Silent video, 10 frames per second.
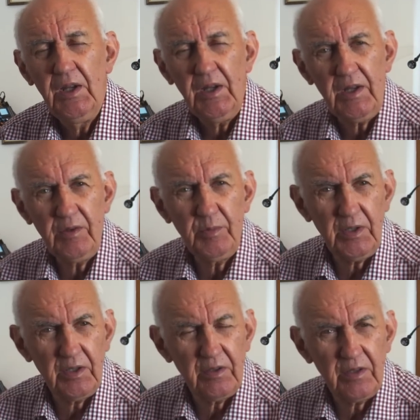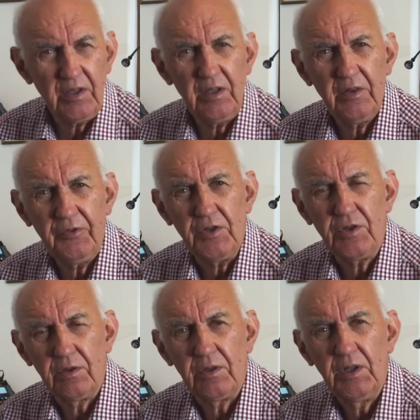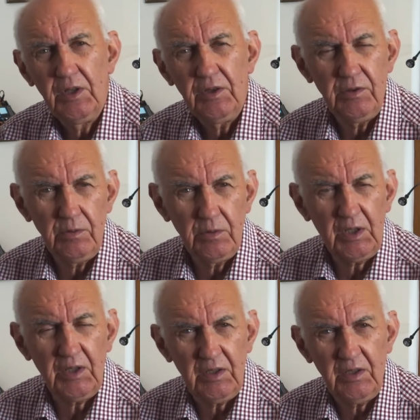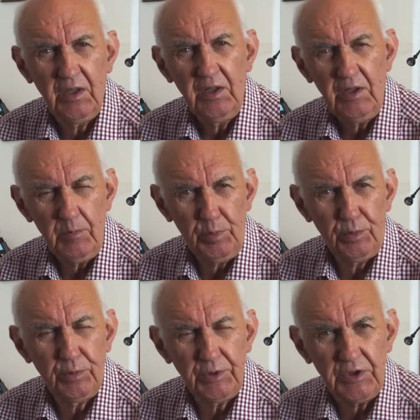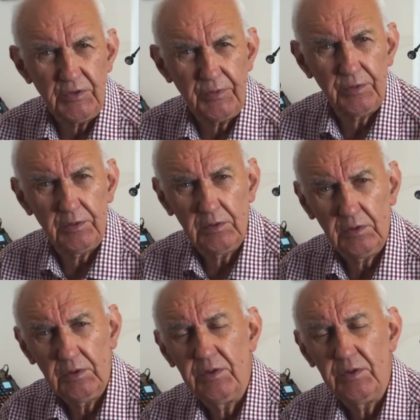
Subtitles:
and we are the official UK importers for